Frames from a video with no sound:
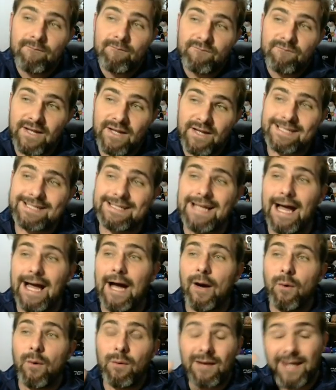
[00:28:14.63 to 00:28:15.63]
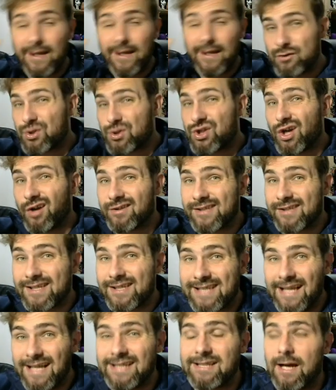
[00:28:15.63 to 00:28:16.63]
This now gives you a chance to
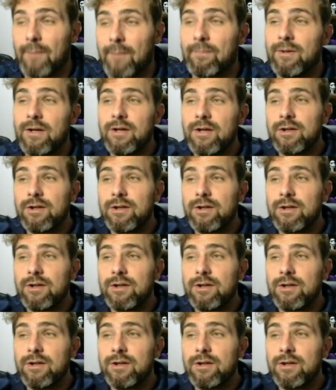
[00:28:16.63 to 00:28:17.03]
set up.